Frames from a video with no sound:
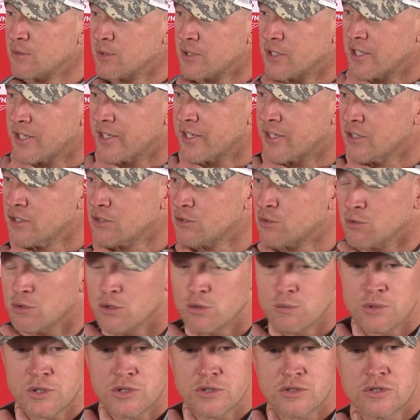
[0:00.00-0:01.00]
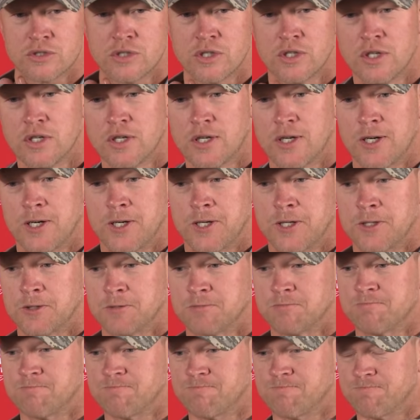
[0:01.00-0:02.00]
Ridiculous rumors.
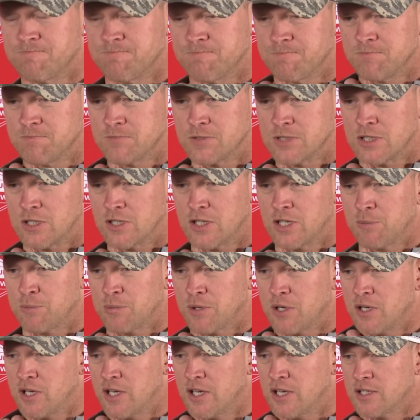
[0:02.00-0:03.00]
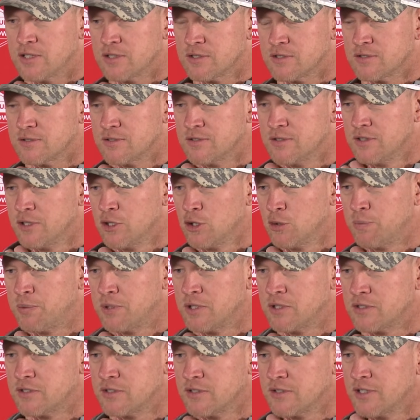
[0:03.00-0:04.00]
You know, he probably has
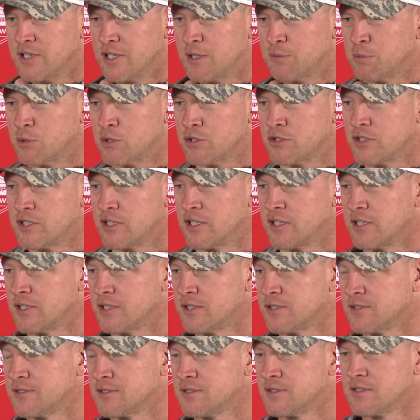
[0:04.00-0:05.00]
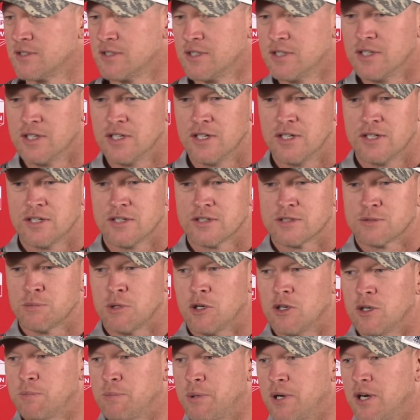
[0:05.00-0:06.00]
lupus and leprosy and
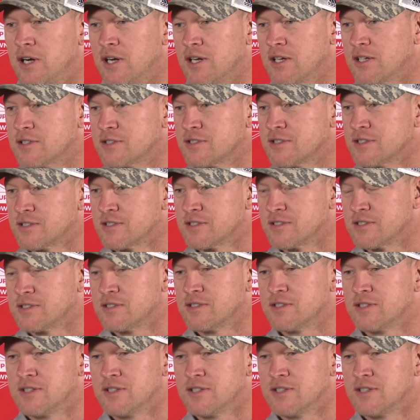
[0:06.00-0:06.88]
smallpox and